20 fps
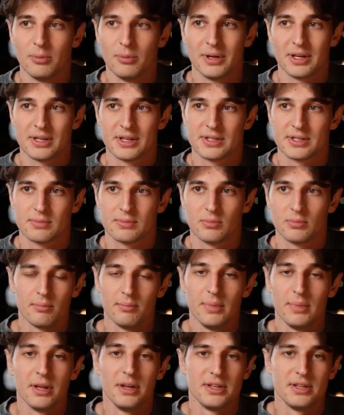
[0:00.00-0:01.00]
because
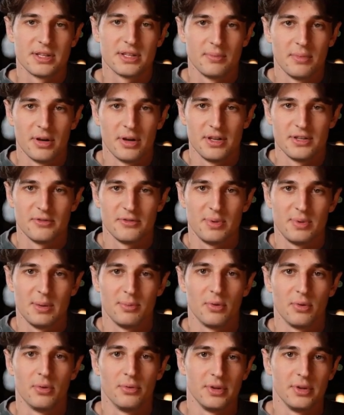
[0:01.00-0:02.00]
millions and millions of
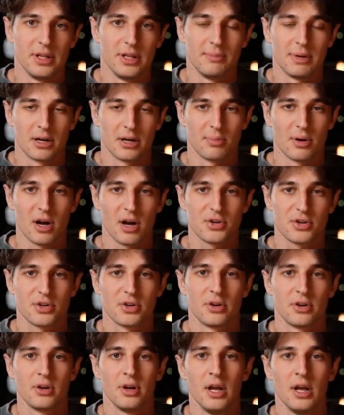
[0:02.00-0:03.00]
people need better
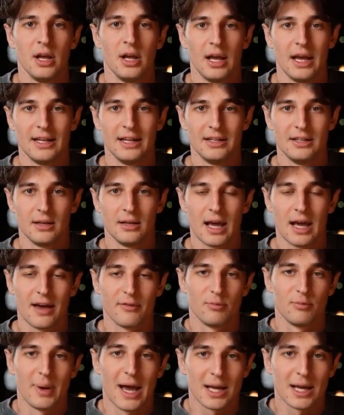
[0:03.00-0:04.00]
posture and
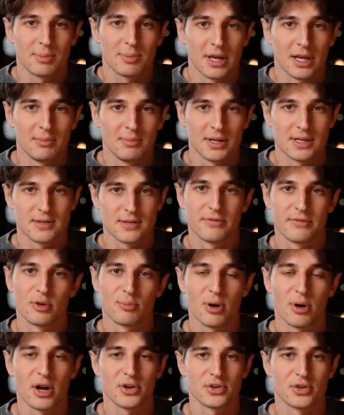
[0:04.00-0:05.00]
have back pain because of their
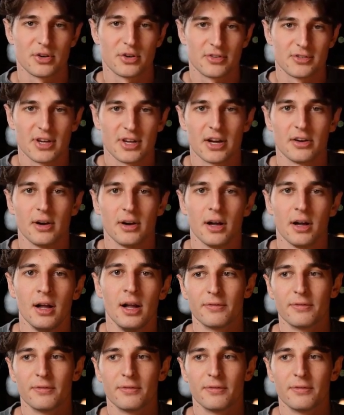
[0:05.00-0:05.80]
posture, etc.,